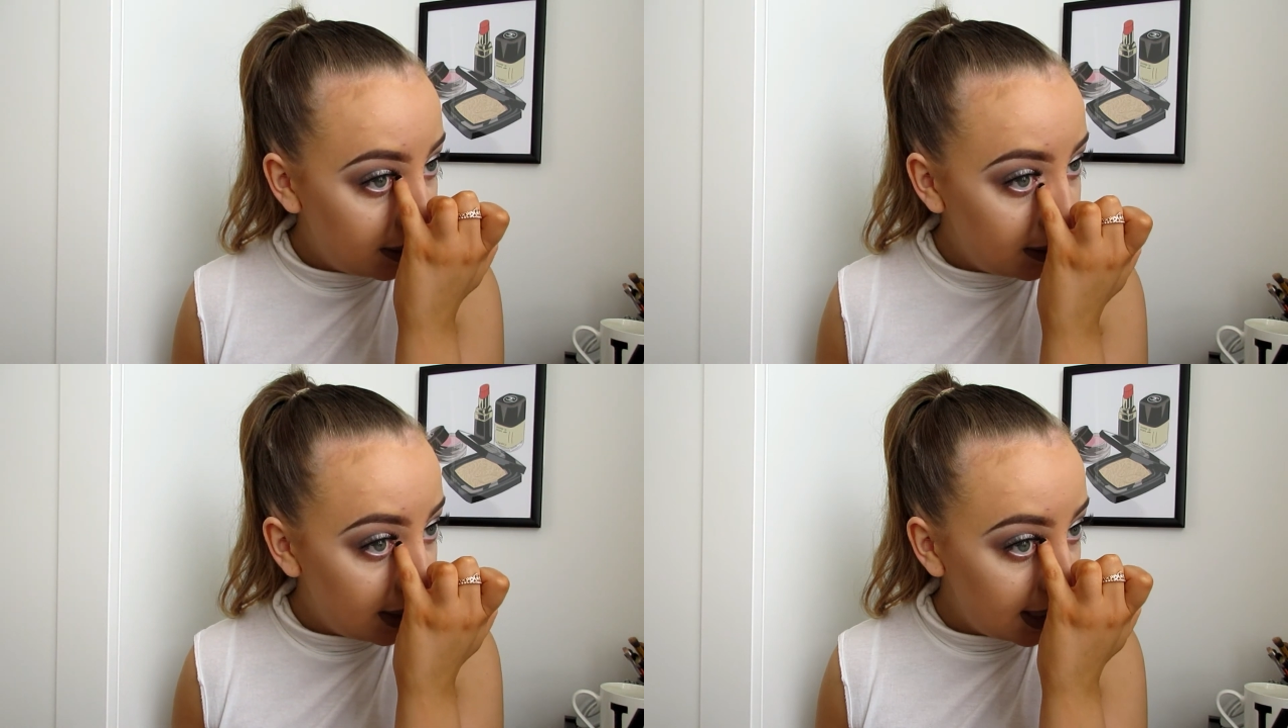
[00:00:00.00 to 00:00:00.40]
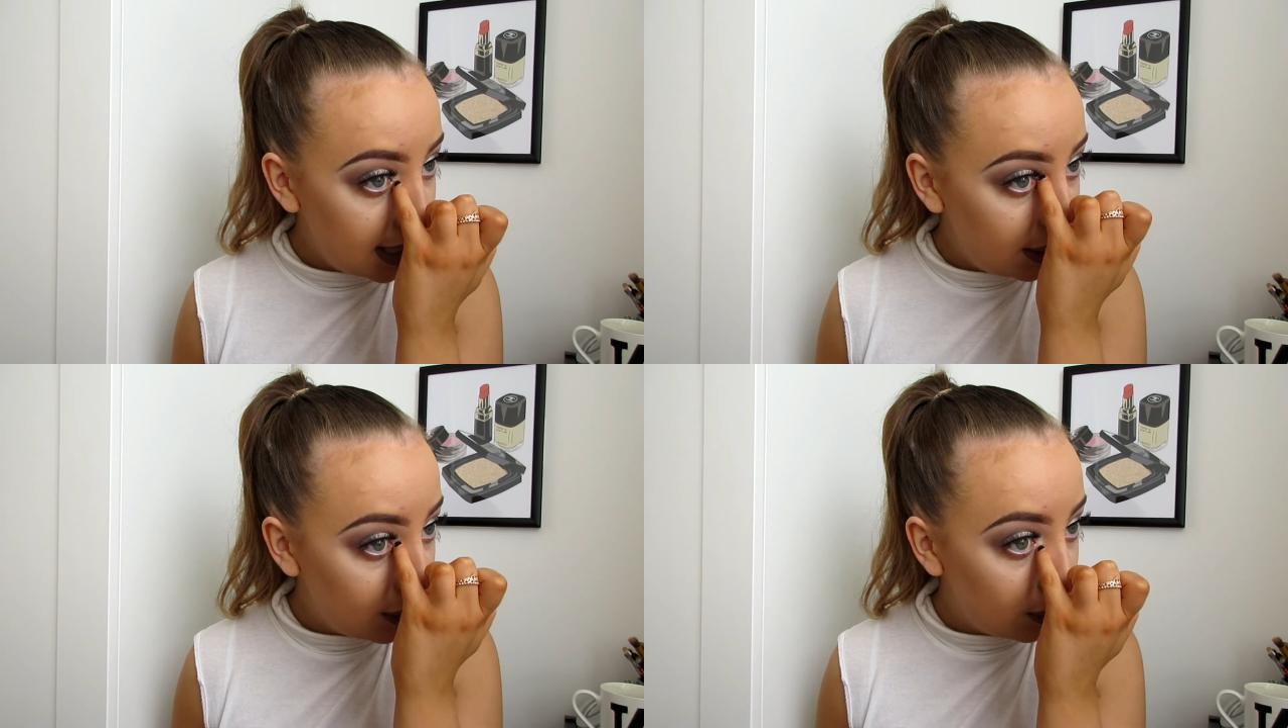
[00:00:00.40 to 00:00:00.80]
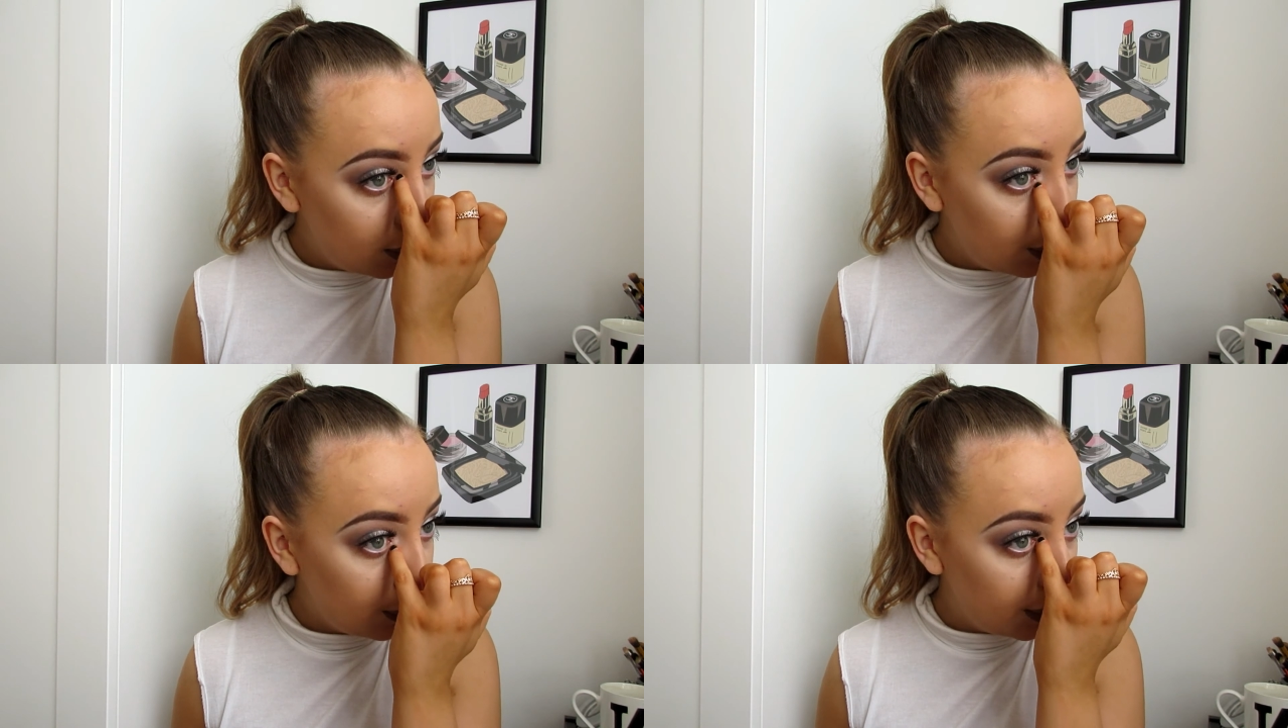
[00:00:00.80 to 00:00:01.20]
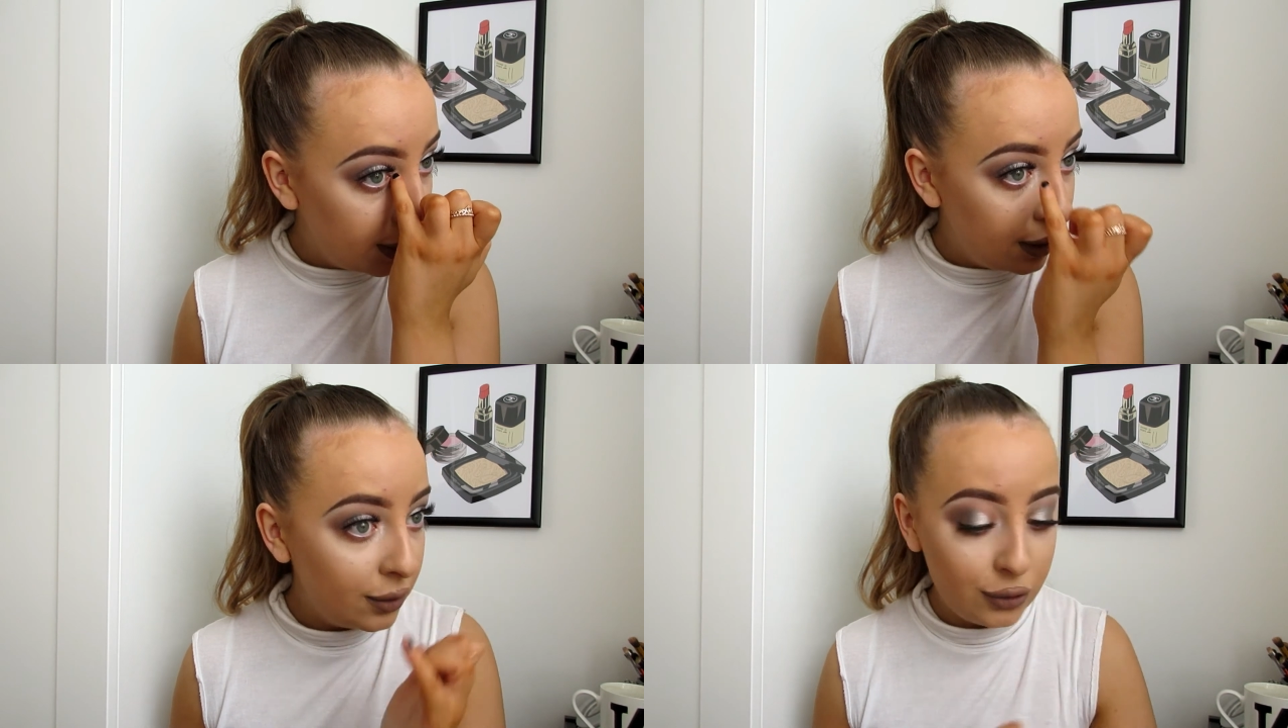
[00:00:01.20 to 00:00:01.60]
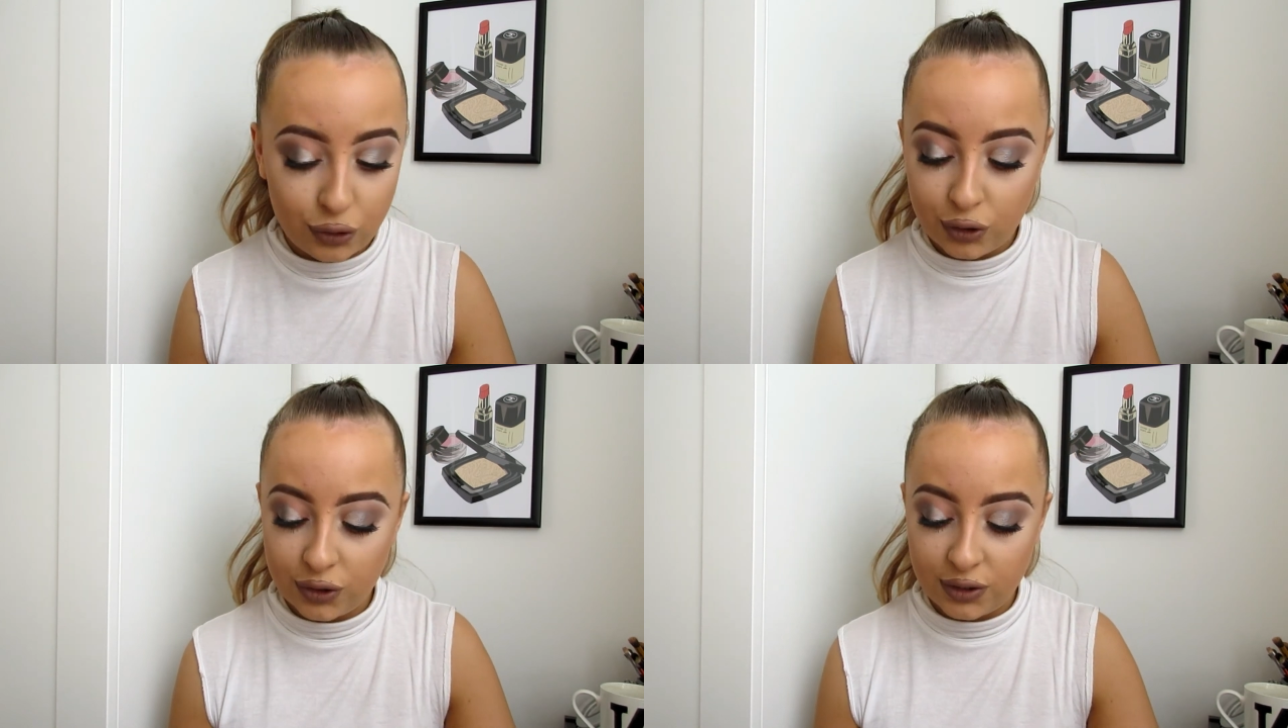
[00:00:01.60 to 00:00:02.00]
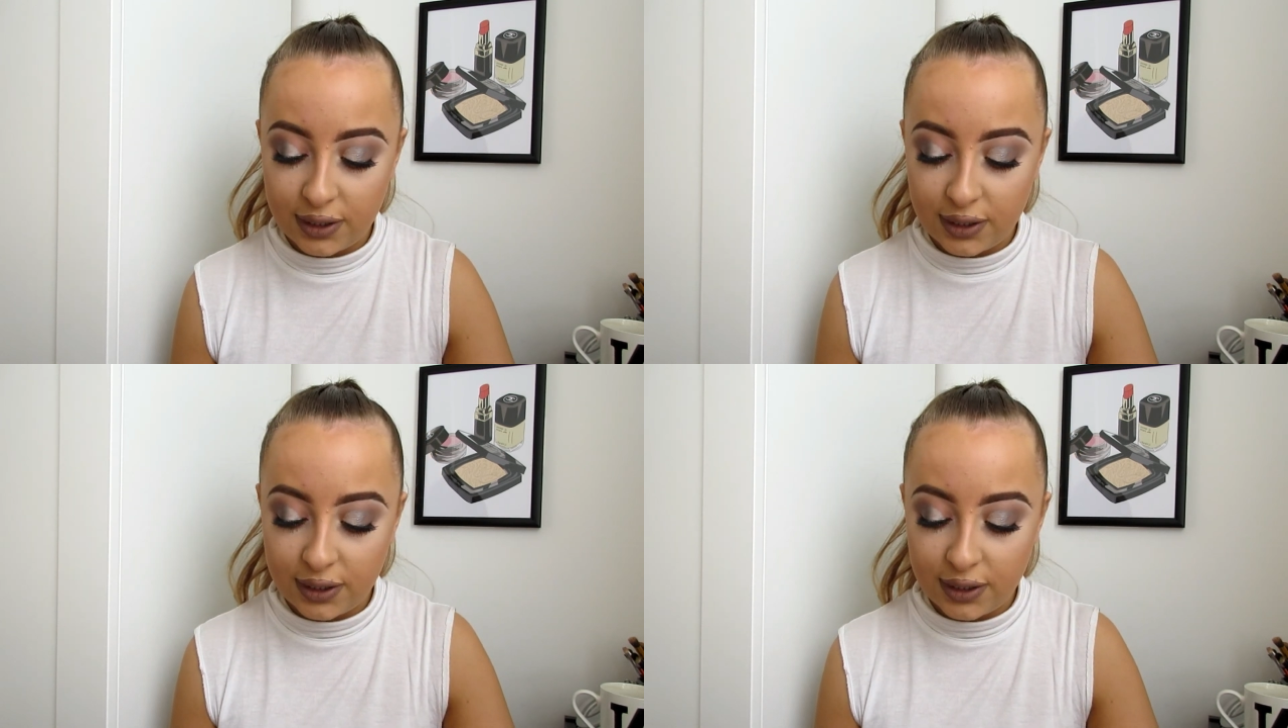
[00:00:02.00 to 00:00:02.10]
the inner corner, just